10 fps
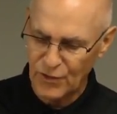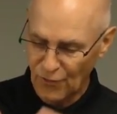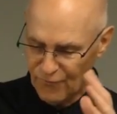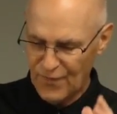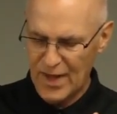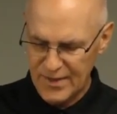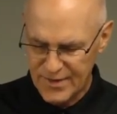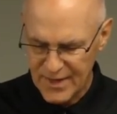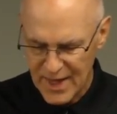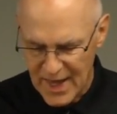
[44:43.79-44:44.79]
your
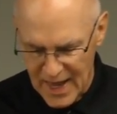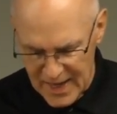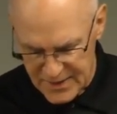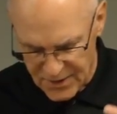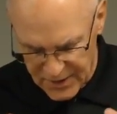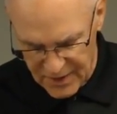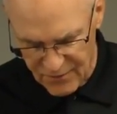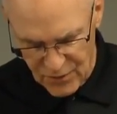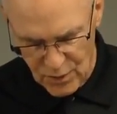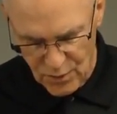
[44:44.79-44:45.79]
faith and to
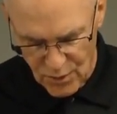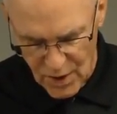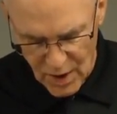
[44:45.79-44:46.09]
give you